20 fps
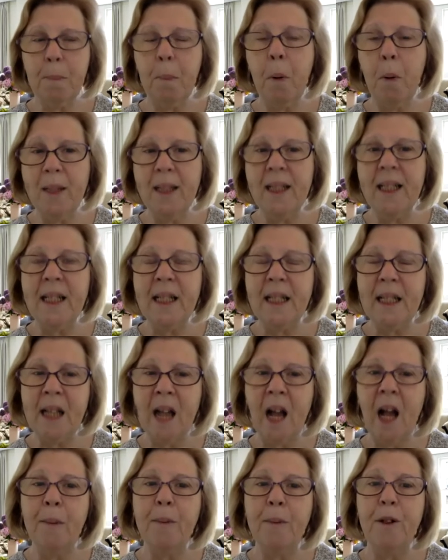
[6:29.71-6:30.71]
point in
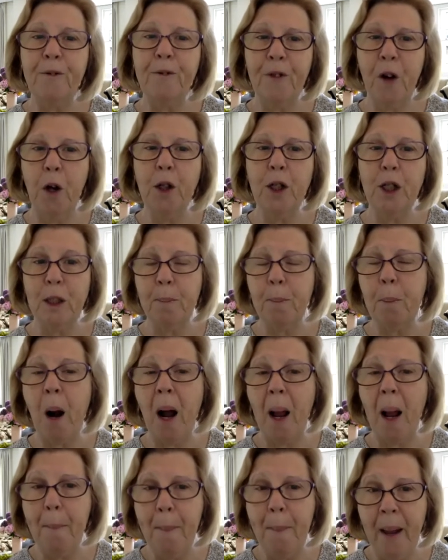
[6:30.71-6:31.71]
time to focus
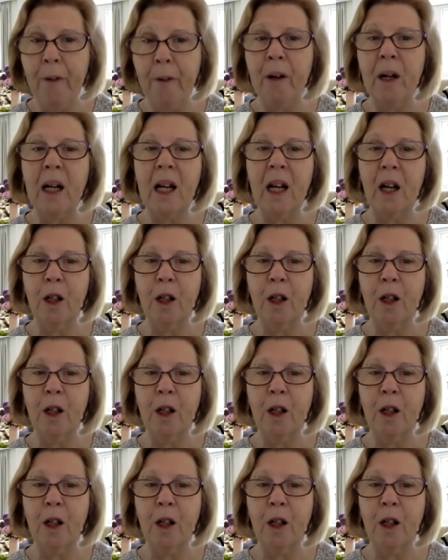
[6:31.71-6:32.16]
primarily